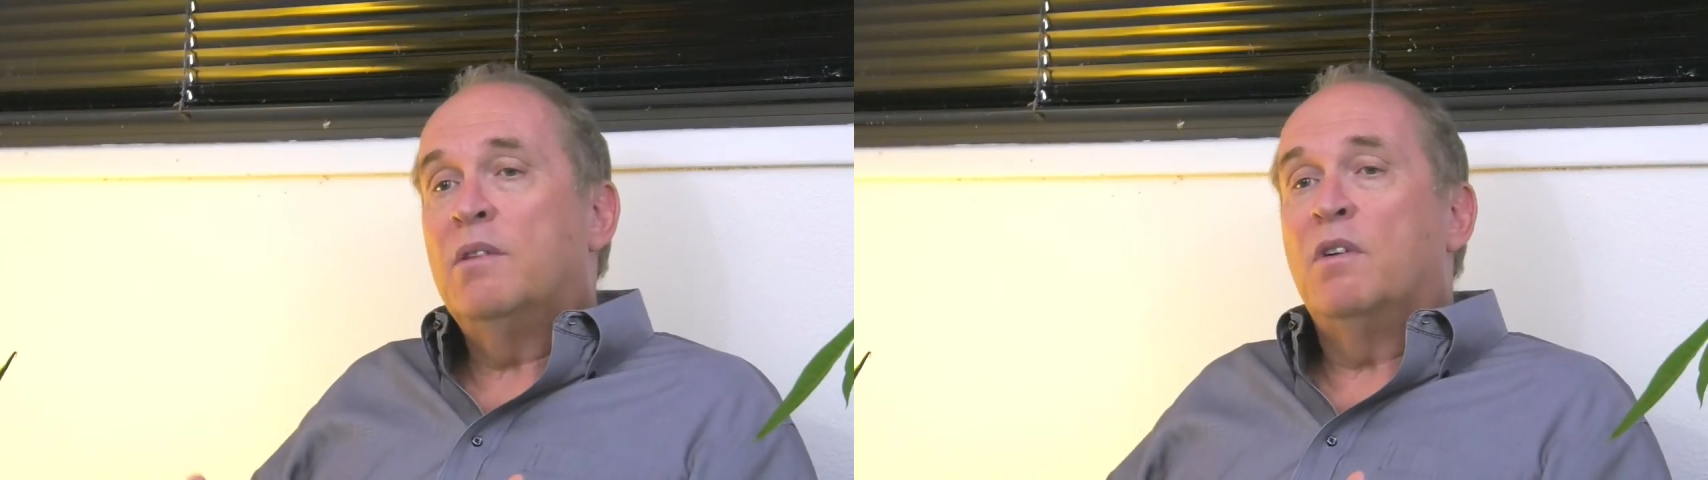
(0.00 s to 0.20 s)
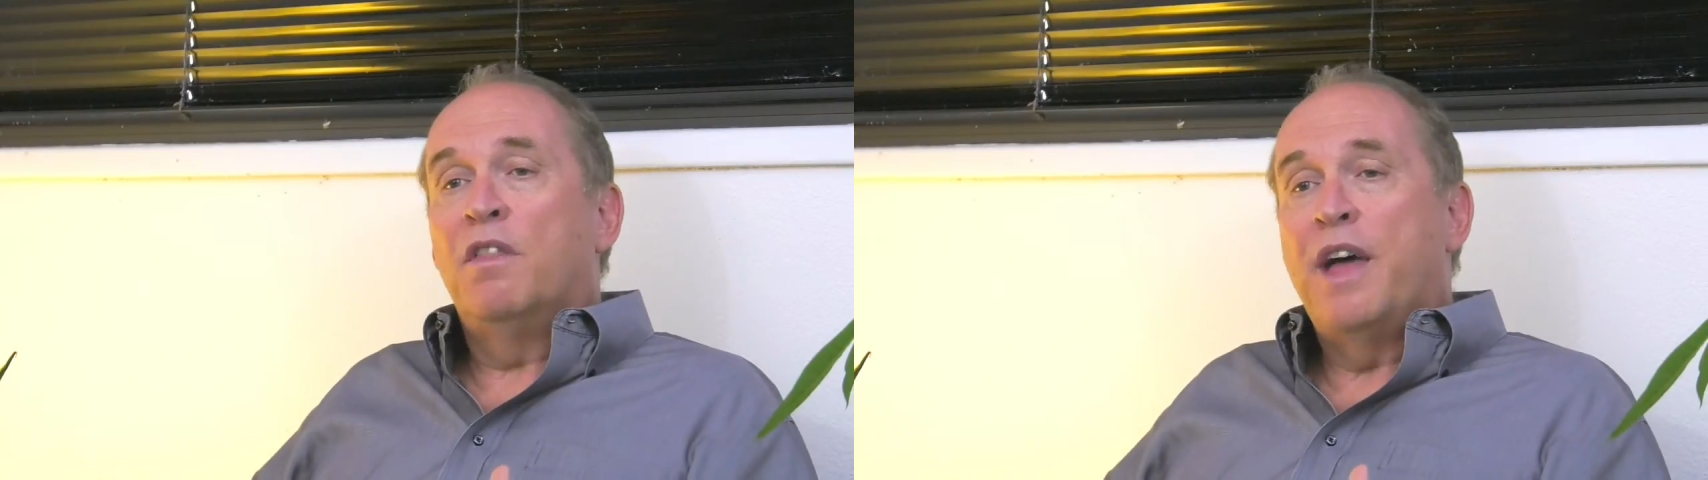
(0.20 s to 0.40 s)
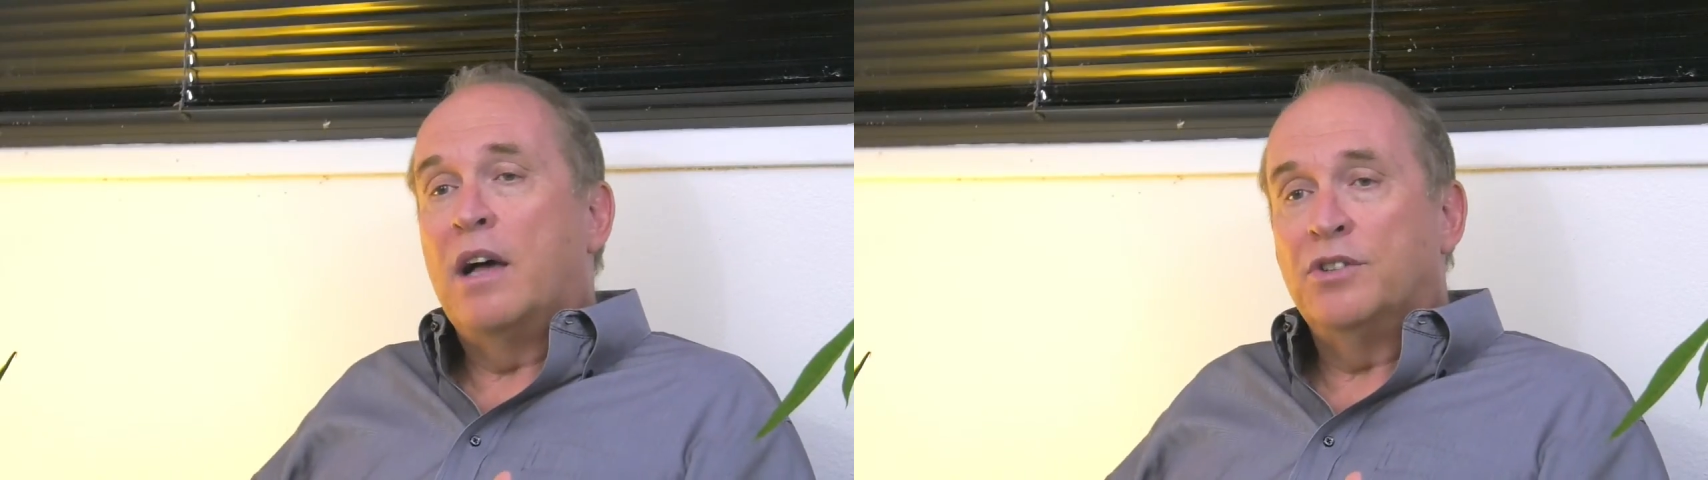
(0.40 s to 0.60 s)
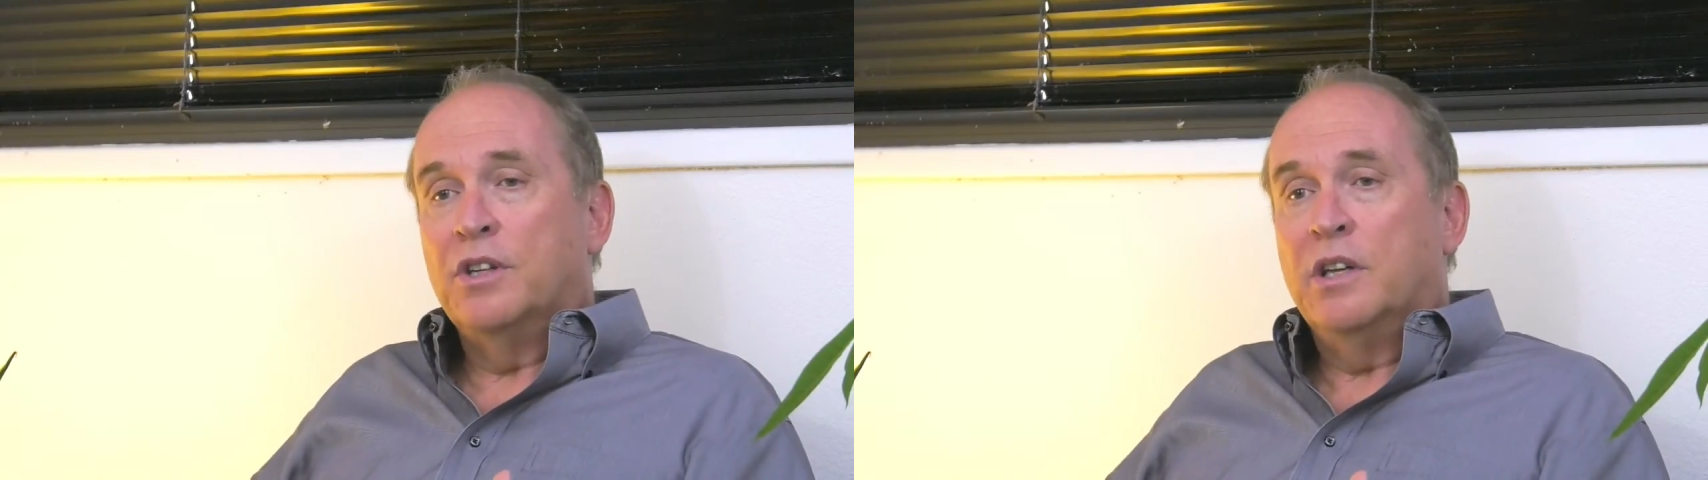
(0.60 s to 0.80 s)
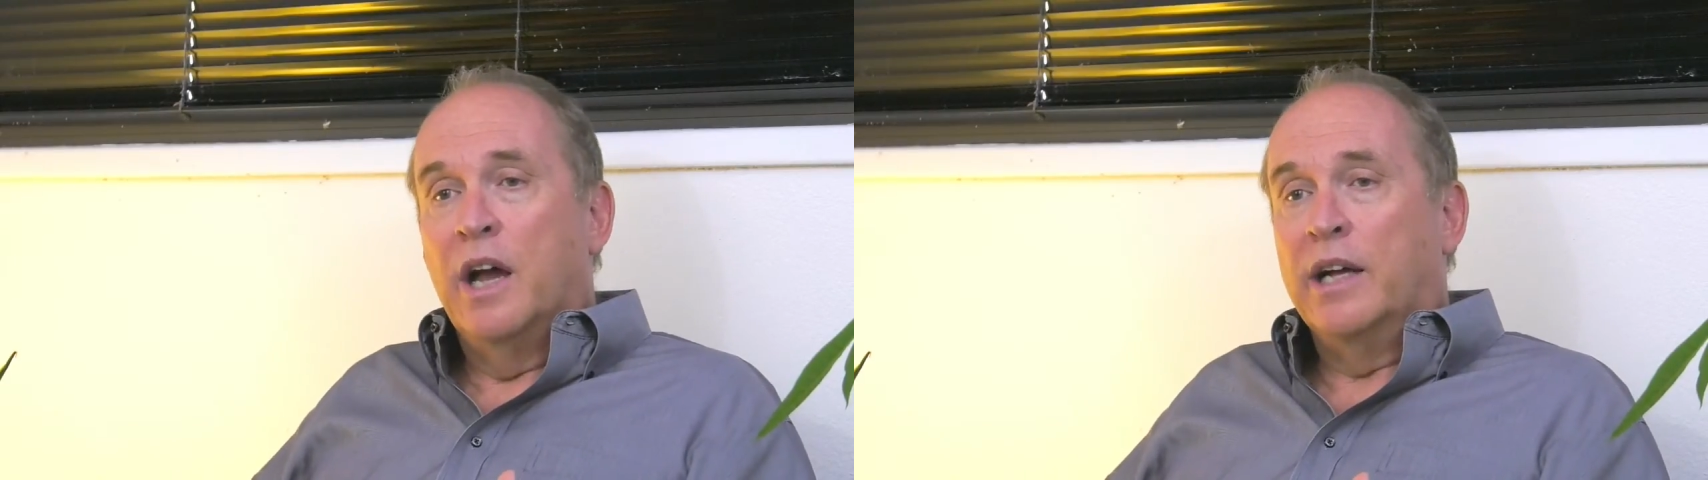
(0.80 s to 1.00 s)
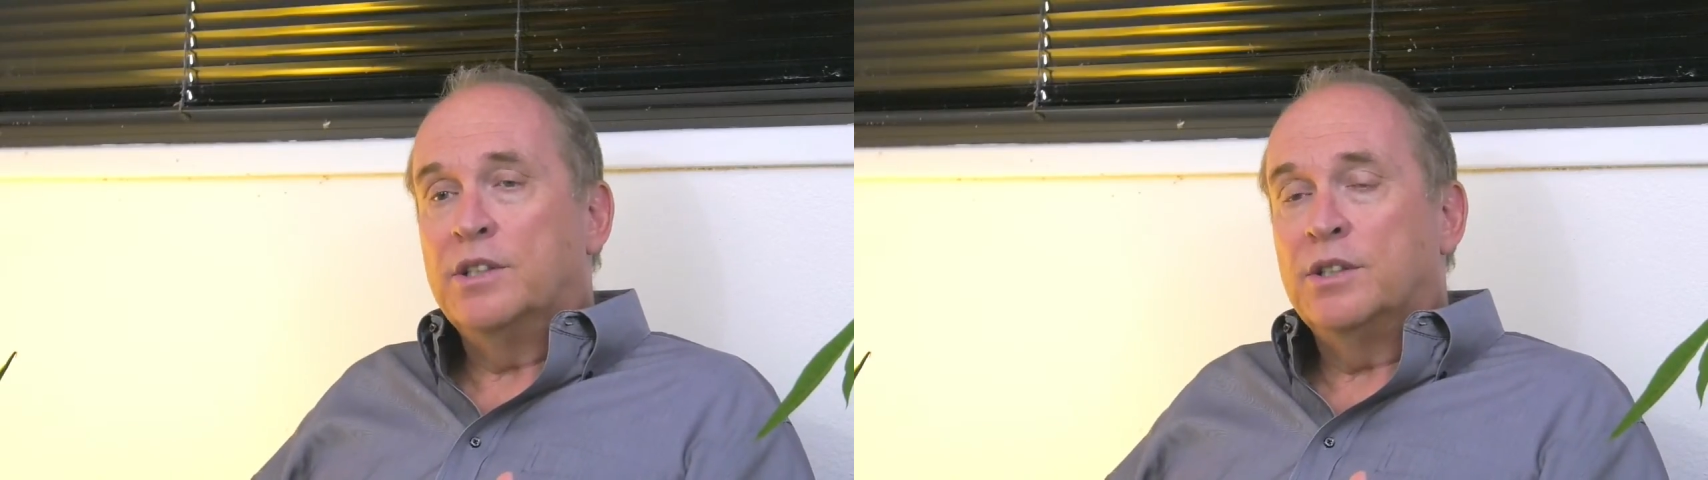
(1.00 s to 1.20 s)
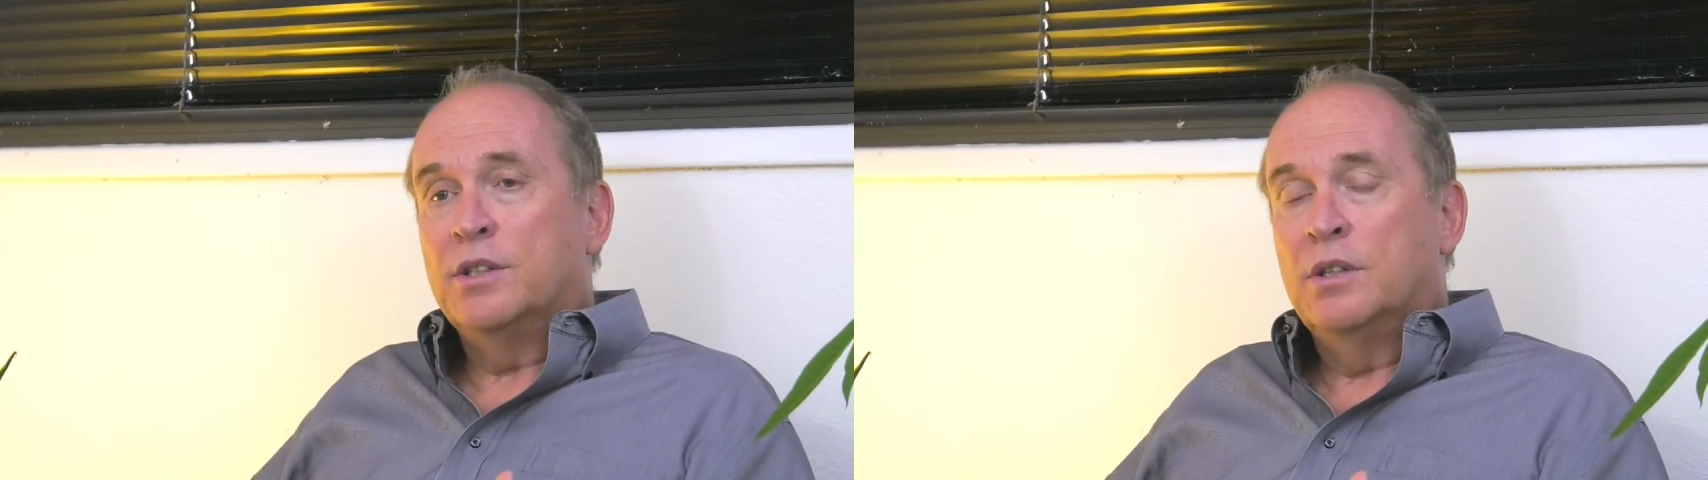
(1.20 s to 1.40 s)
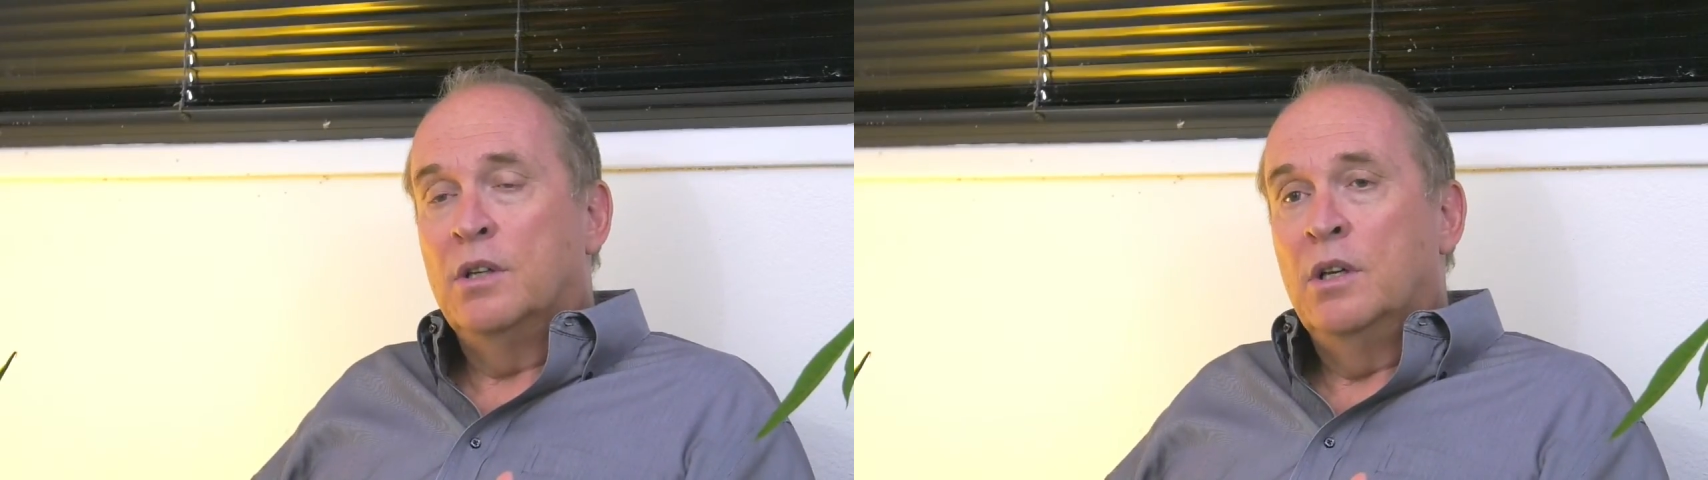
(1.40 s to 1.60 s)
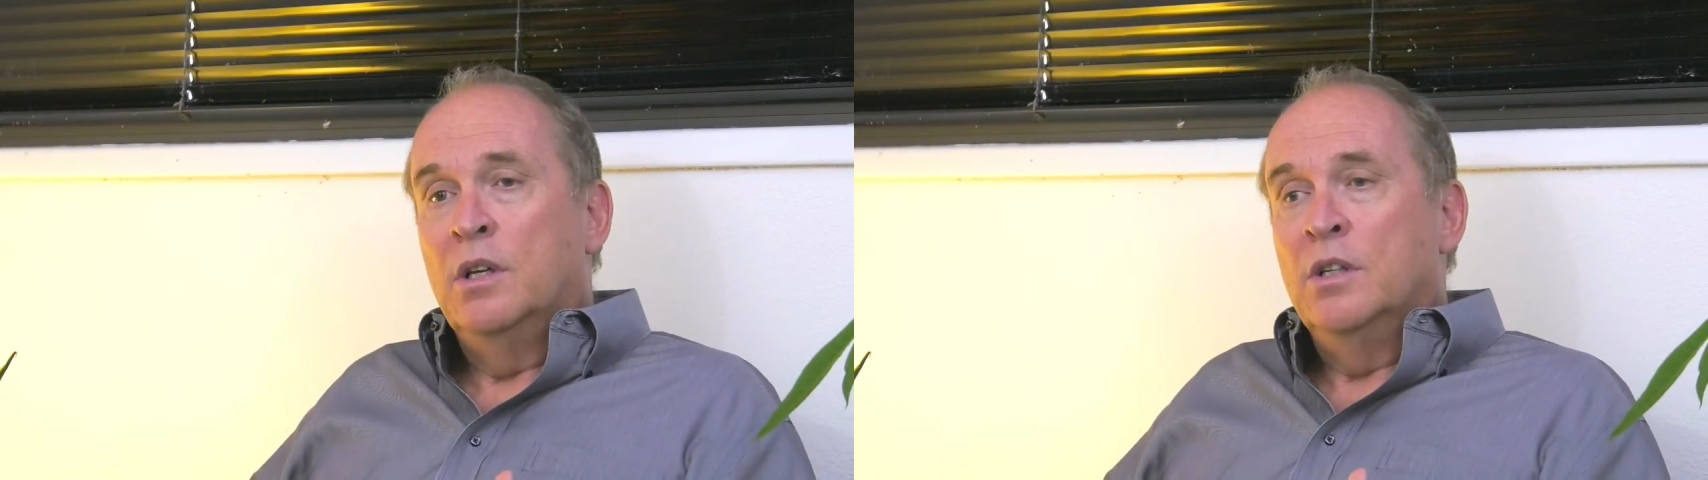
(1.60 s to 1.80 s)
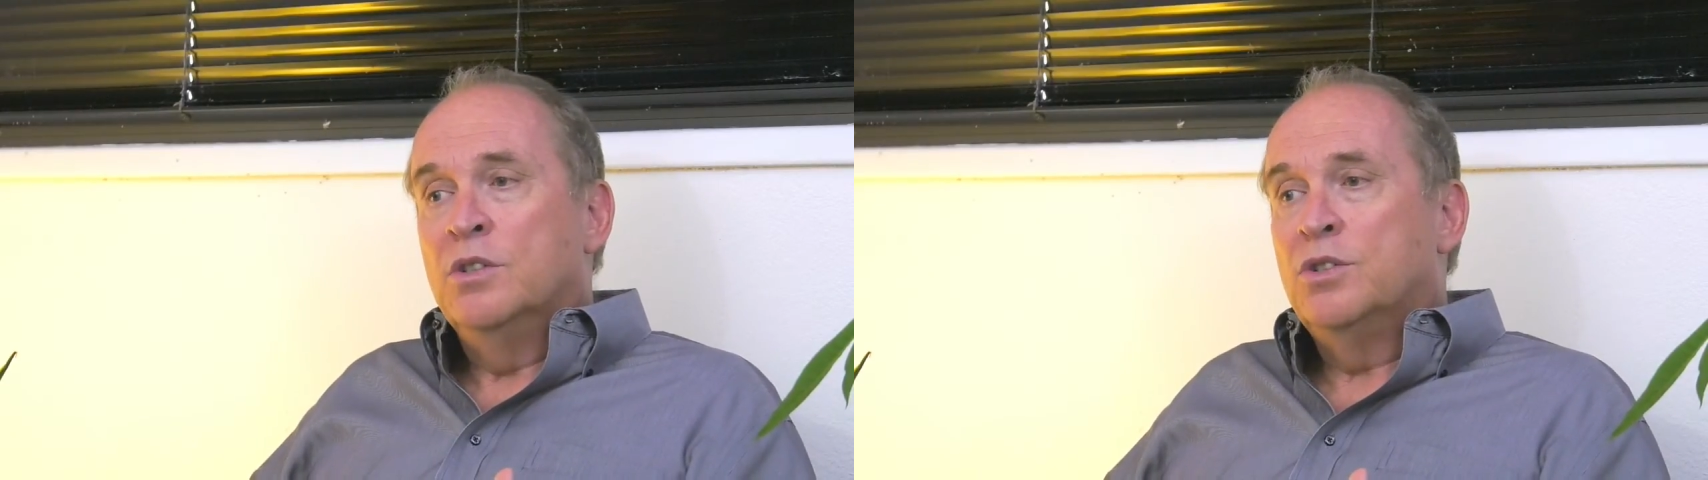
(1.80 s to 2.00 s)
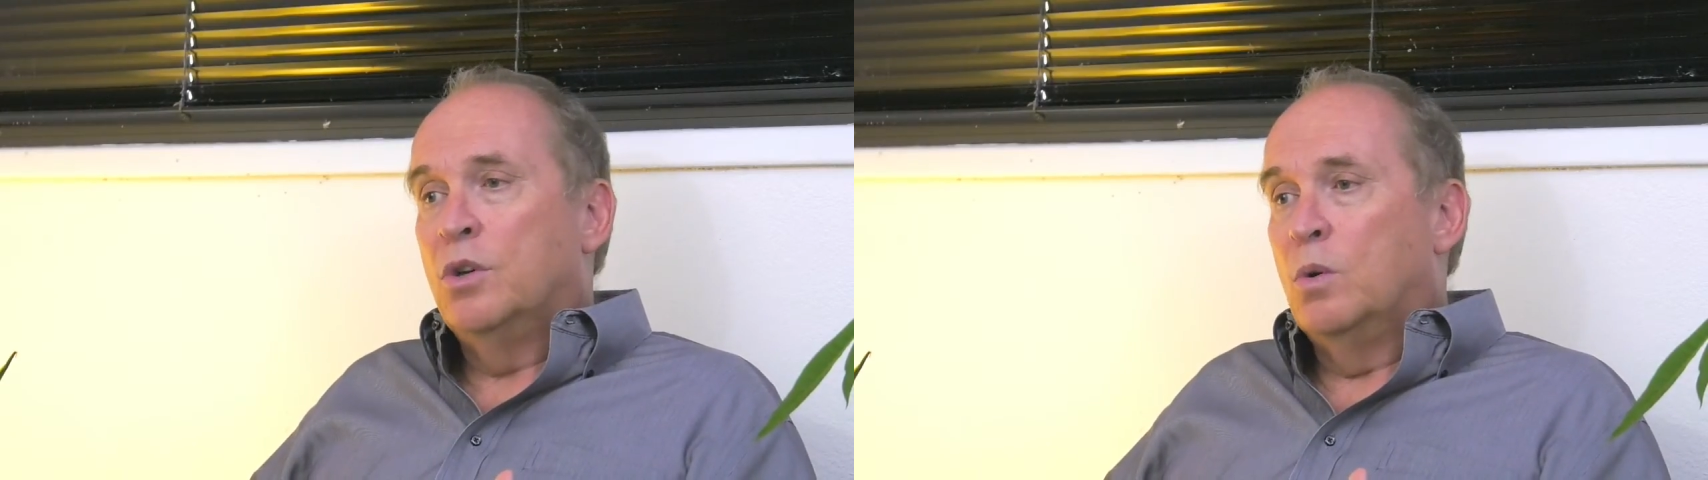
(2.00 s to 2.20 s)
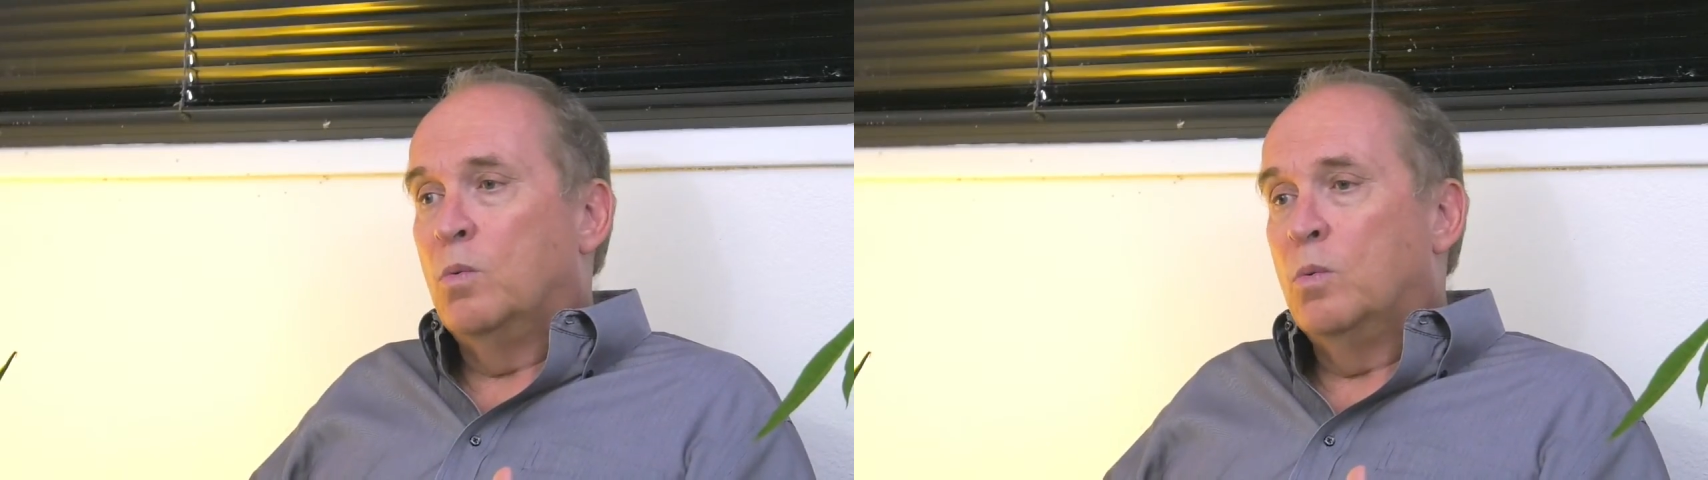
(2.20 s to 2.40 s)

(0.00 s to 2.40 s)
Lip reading: 1,000 cuts. So